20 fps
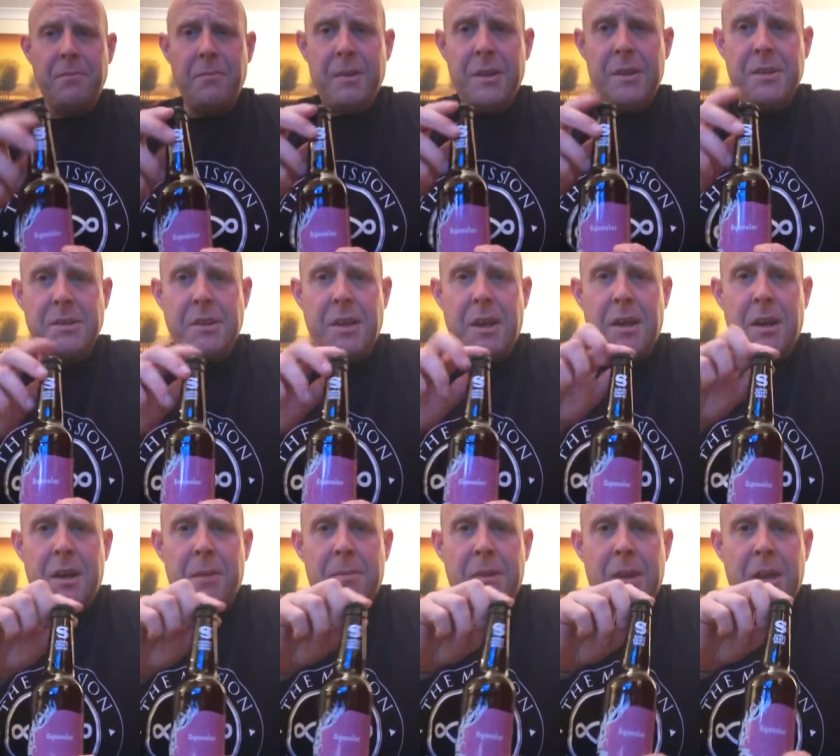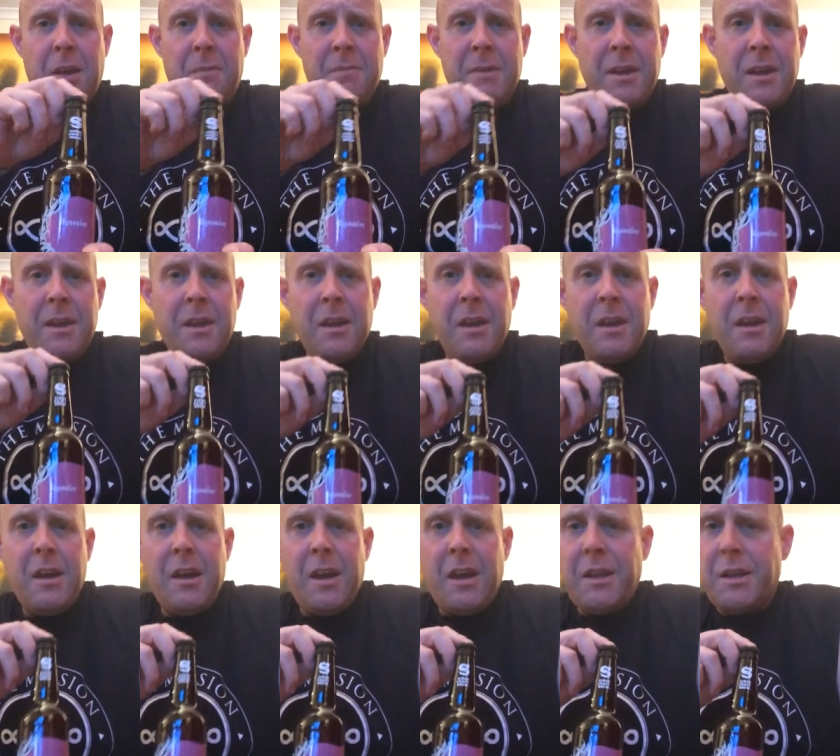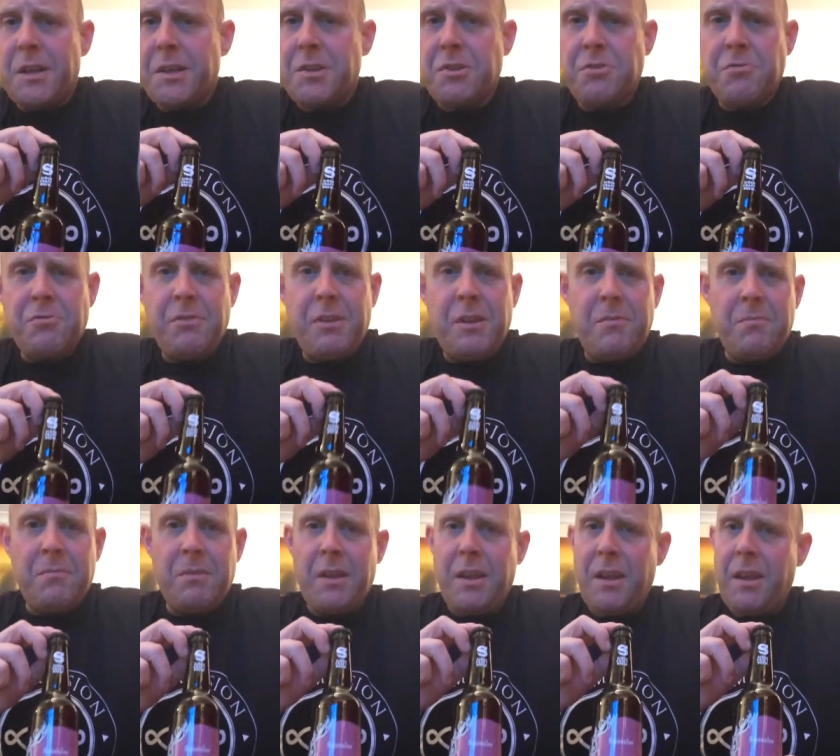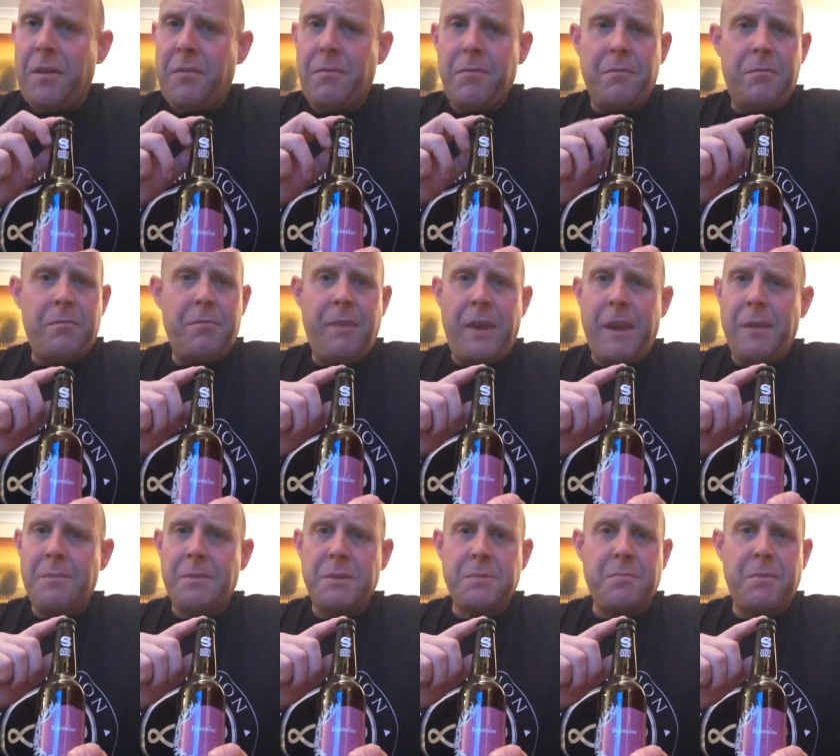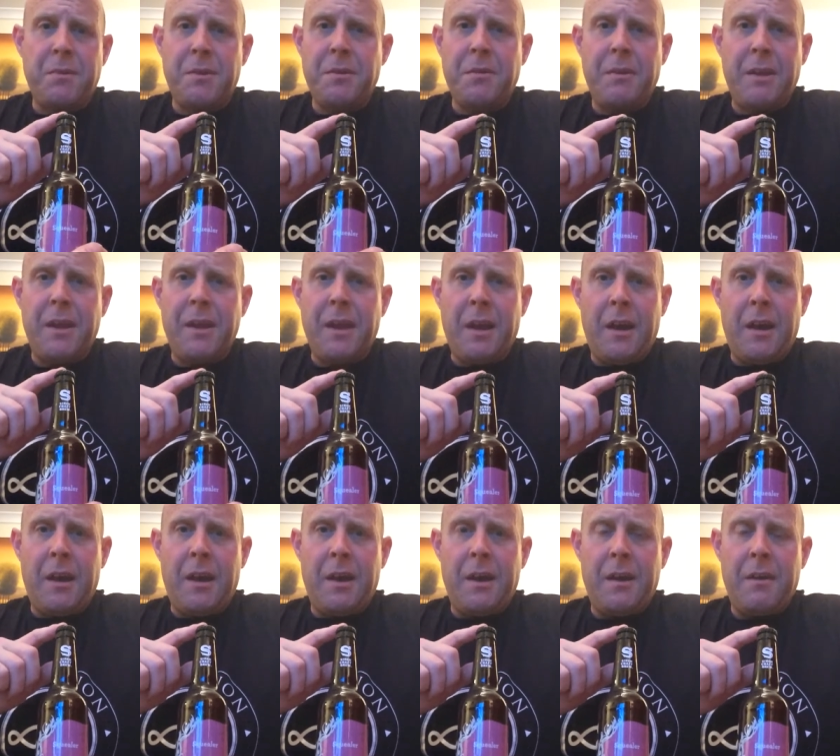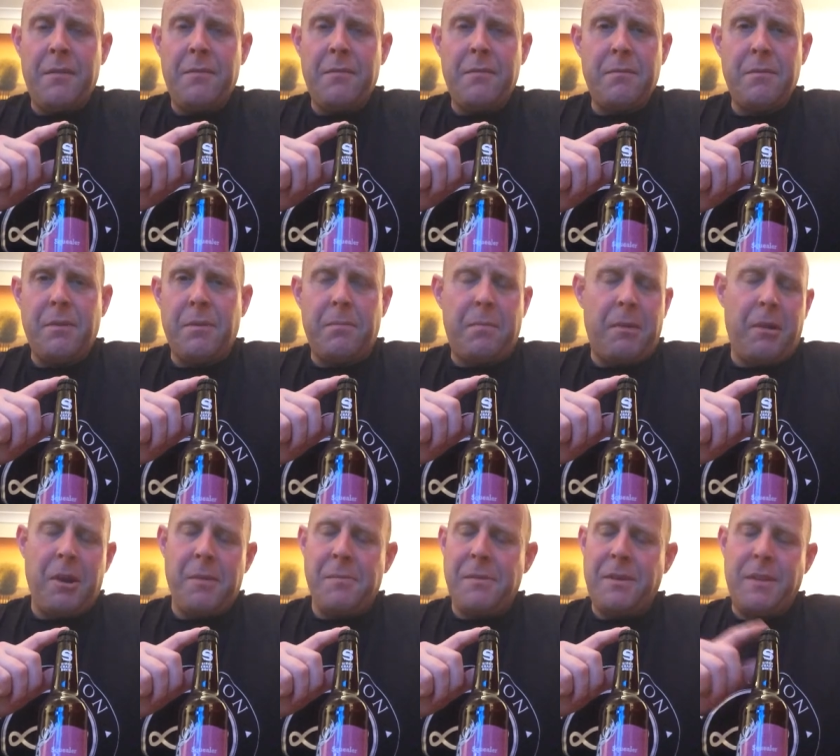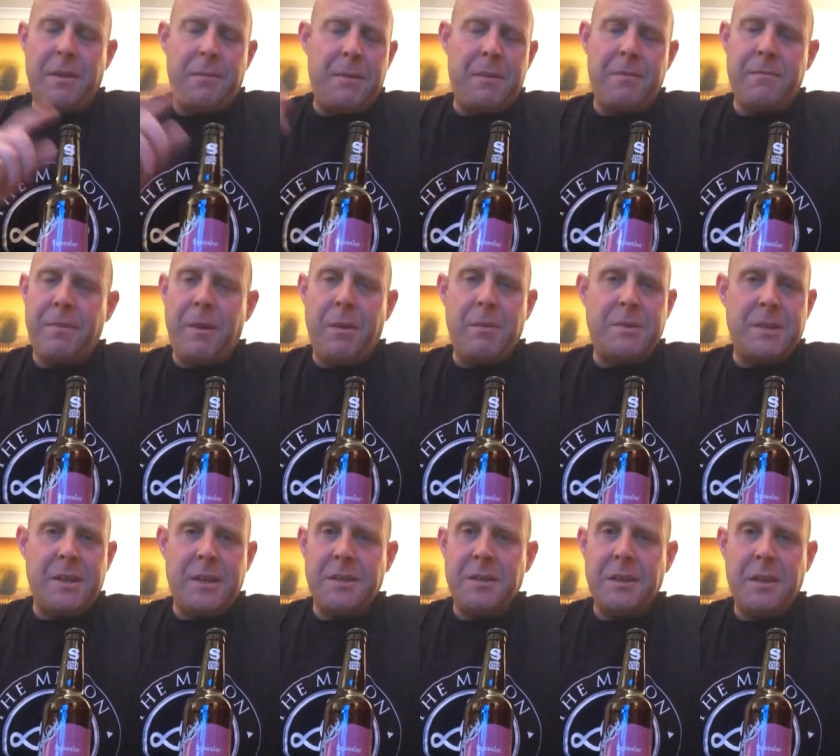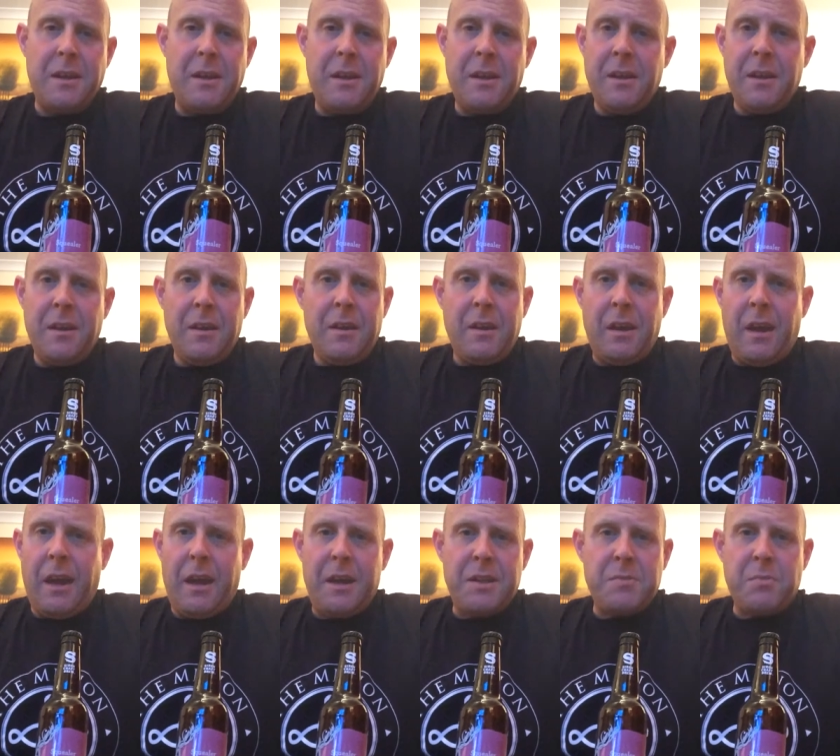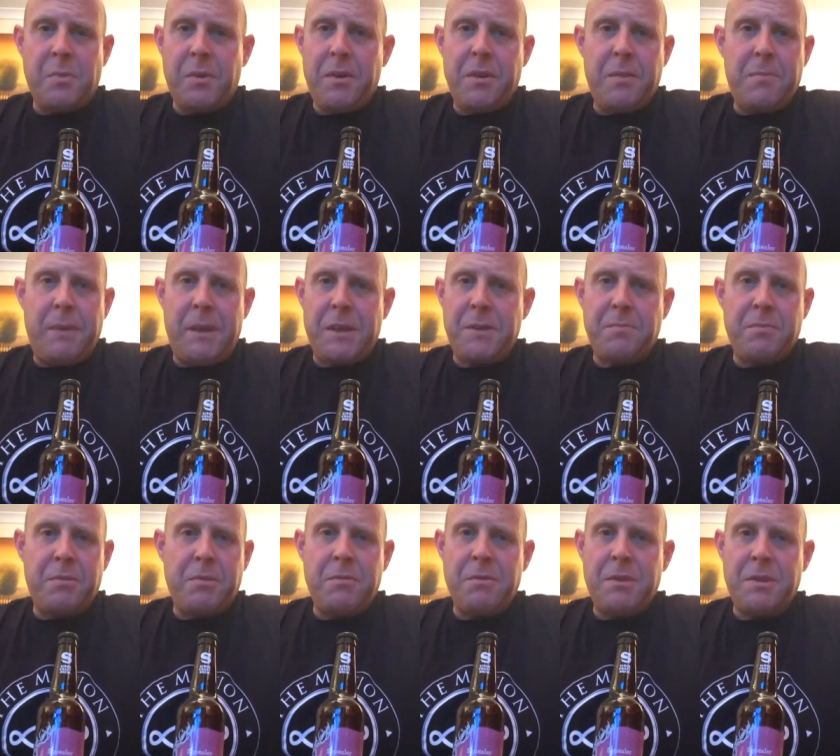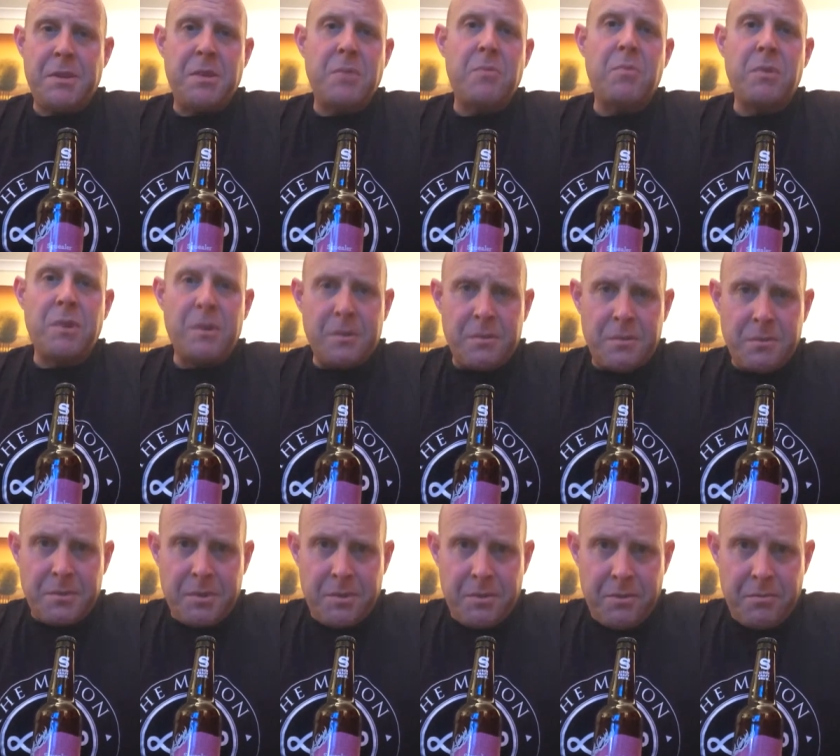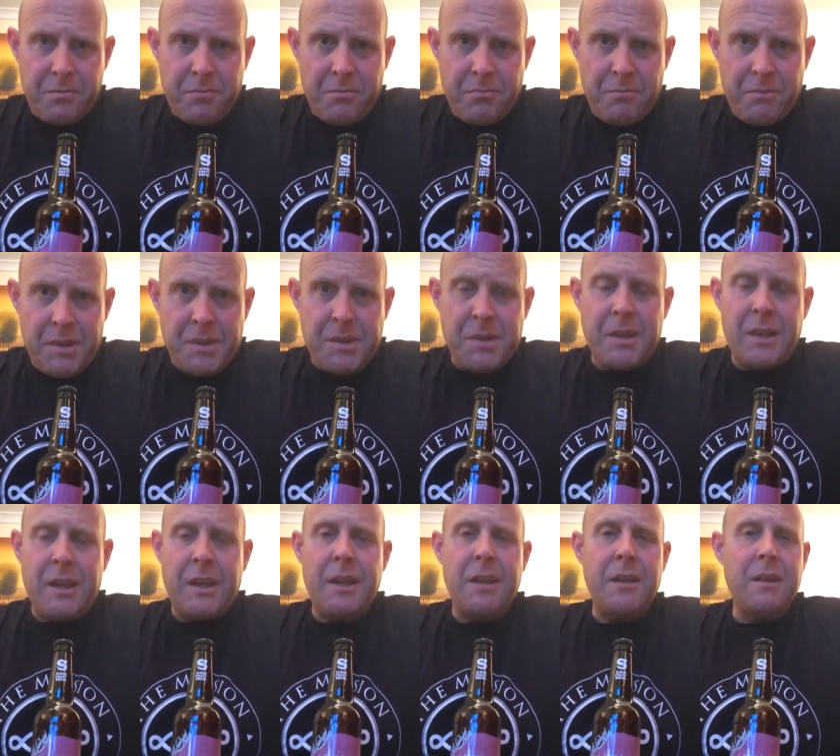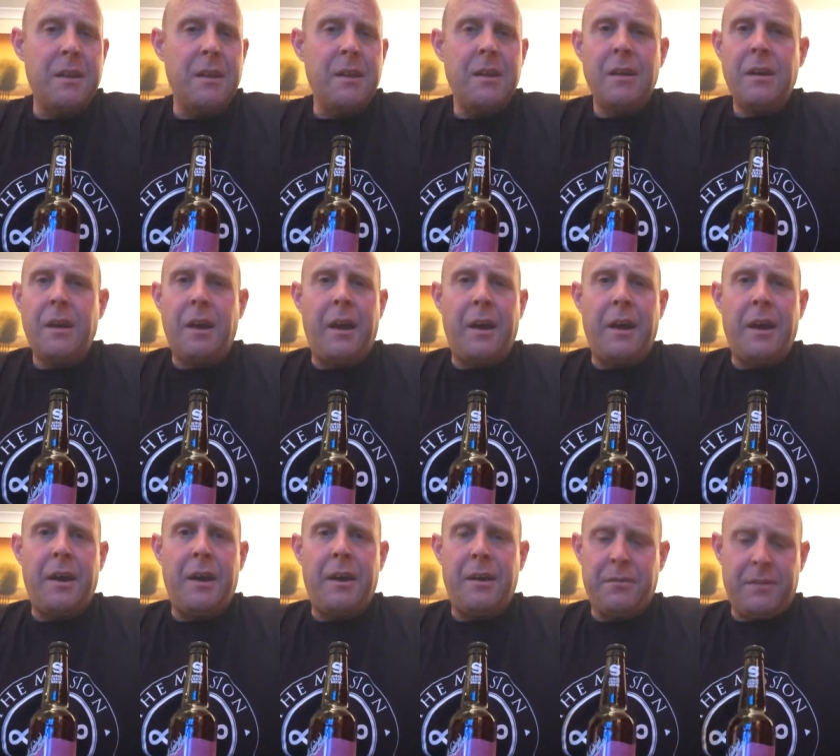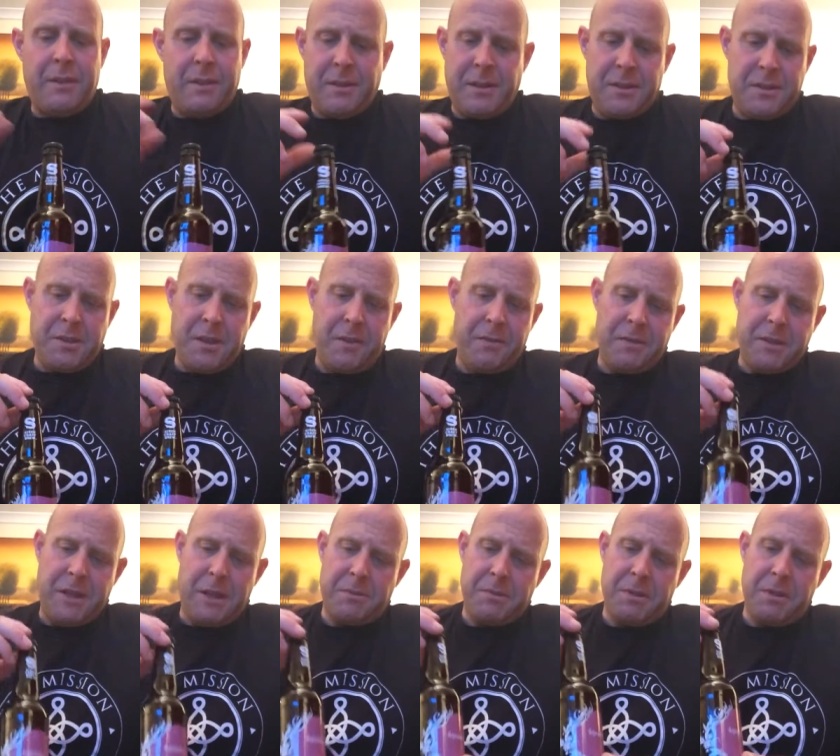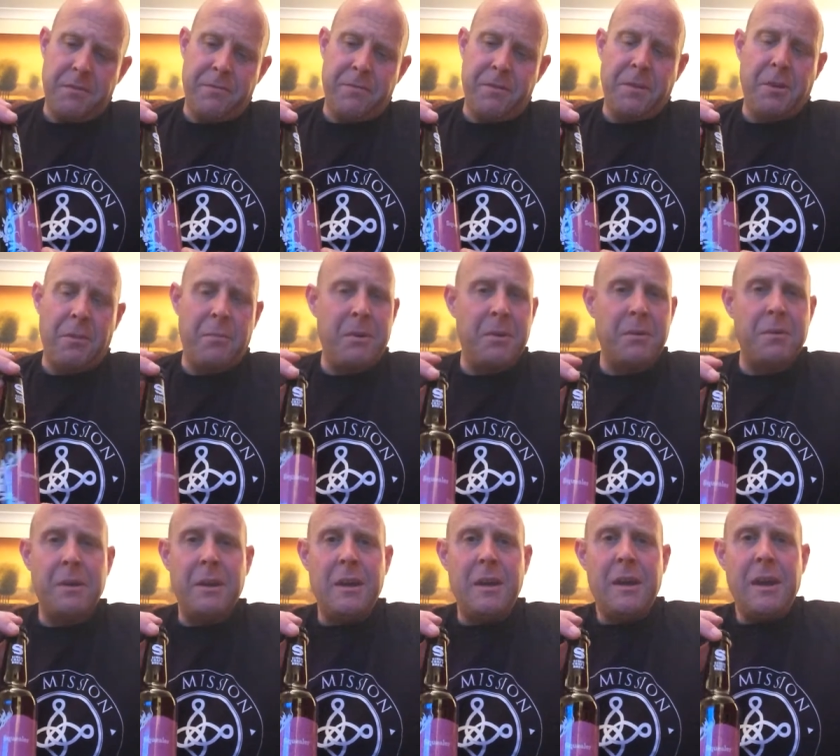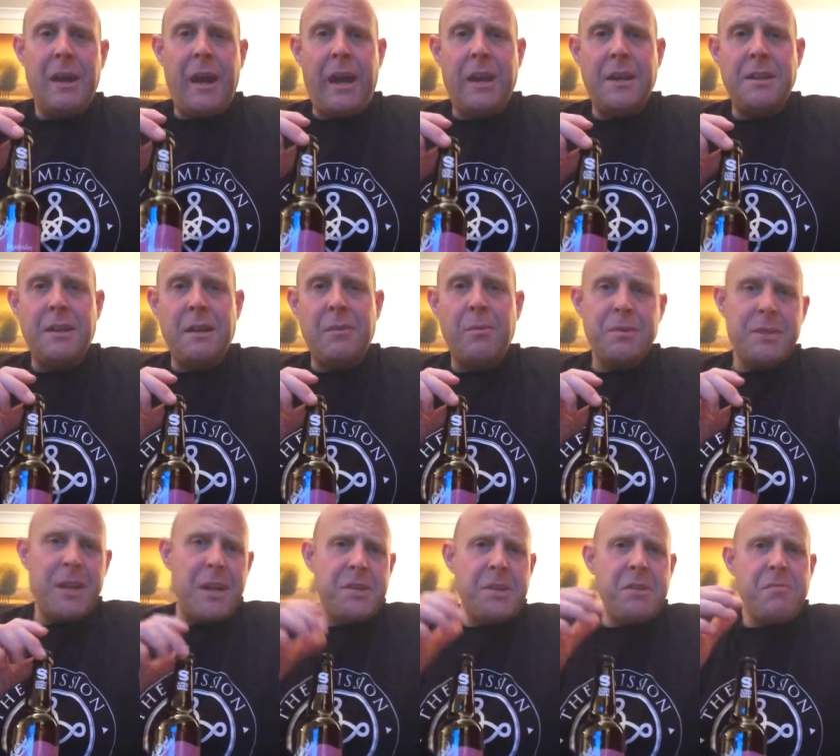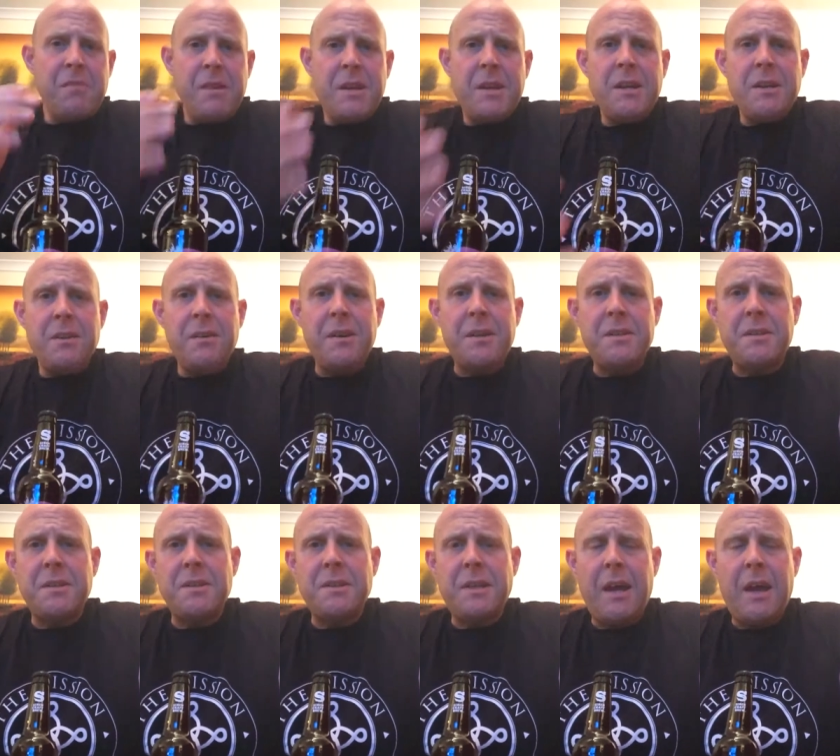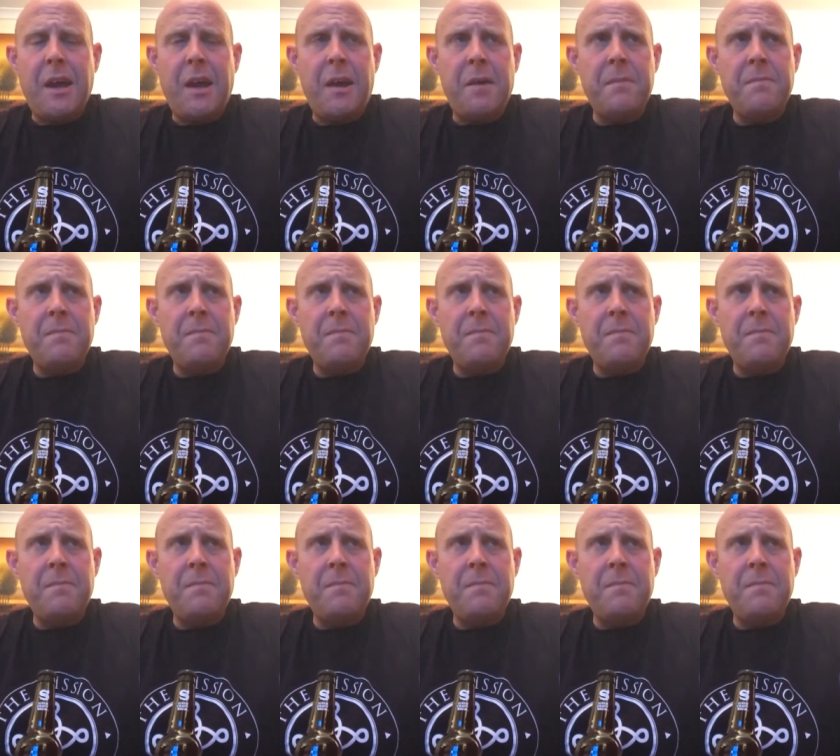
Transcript: which are becoming an extremely famous brewery. Oh, blimey, they've been voted as one of the best breweries in the world recently. Their stuff is absolutely phenomenal. And what's actually really nice is that